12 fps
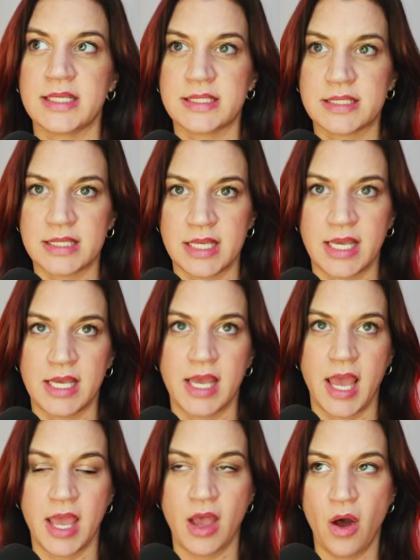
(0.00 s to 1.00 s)

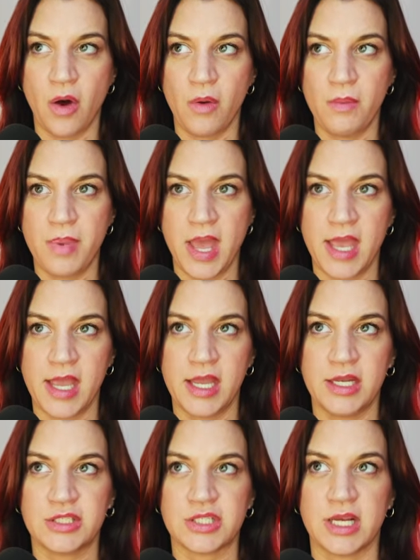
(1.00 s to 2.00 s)
see a home
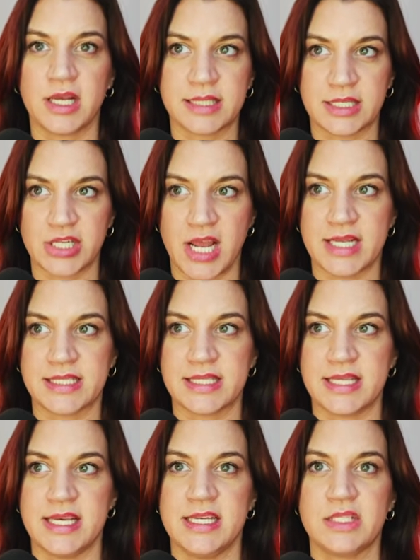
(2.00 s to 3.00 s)
page such
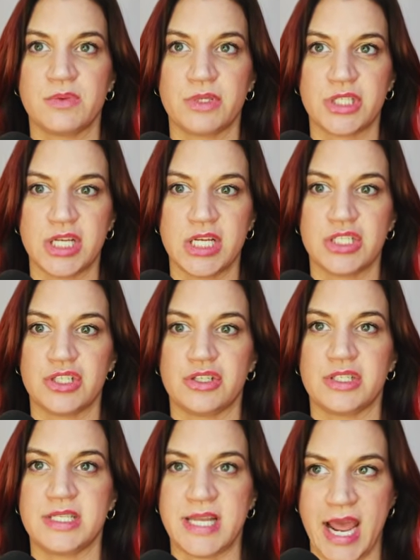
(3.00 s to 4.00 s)
as this, which is
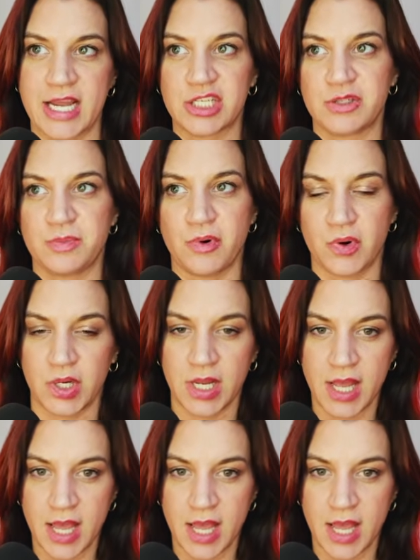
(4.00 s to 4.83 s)
your dashboard.